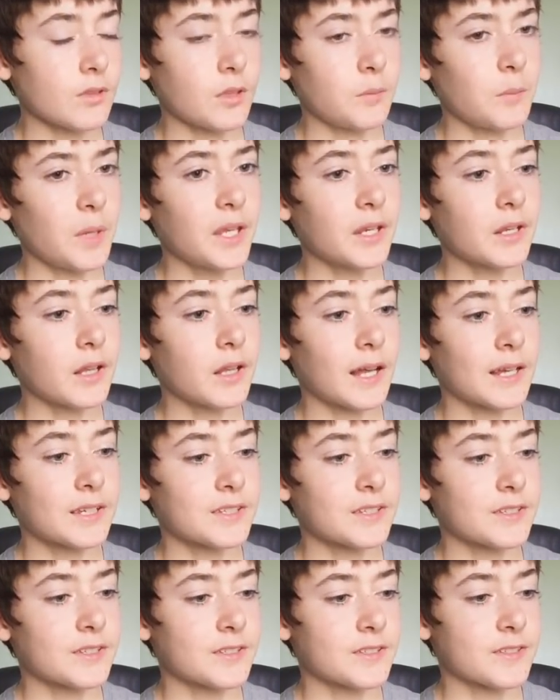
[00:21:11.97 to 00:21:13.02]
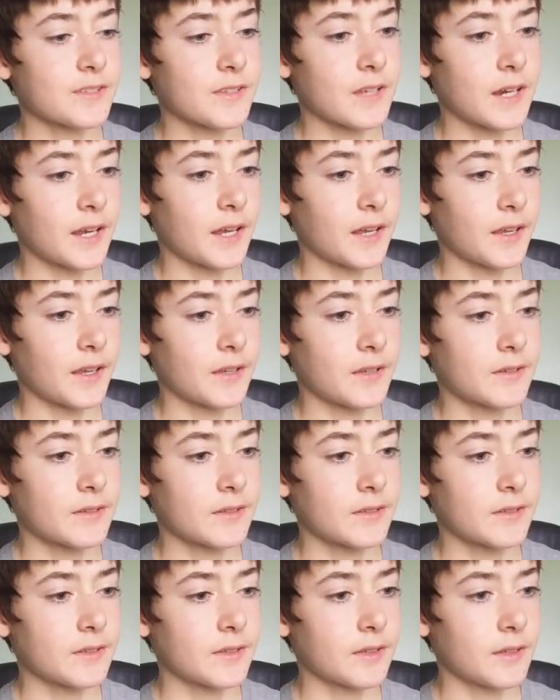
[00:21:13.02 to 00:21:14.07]
the main classes that I
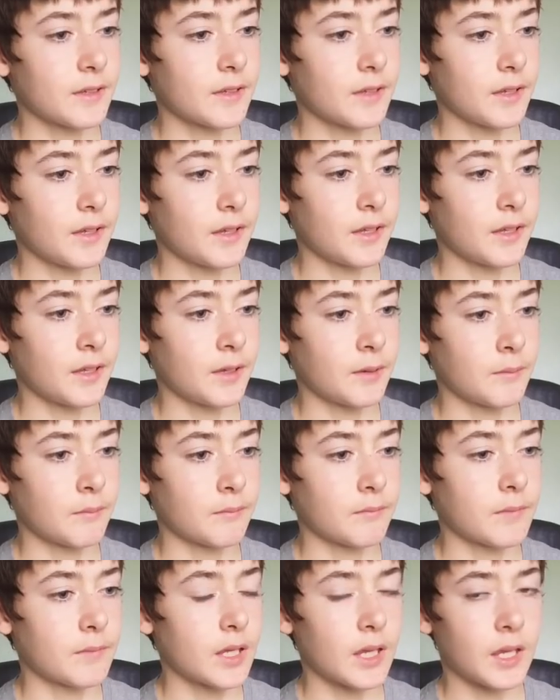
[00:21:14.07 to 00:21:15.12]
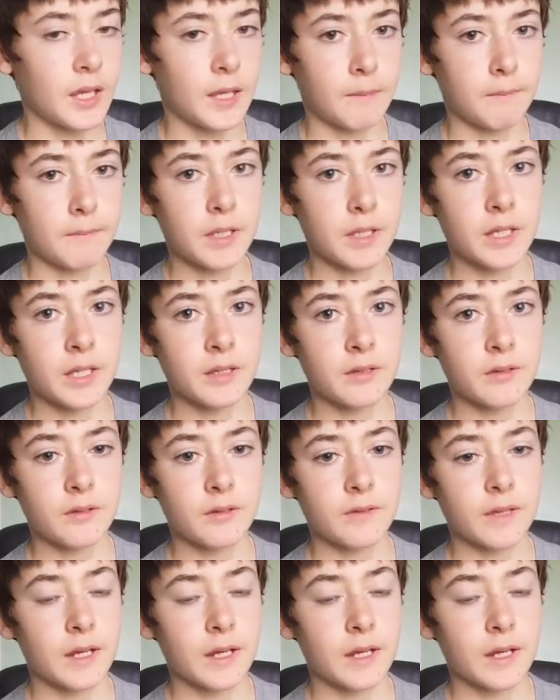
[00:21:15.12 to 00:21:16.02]
am in,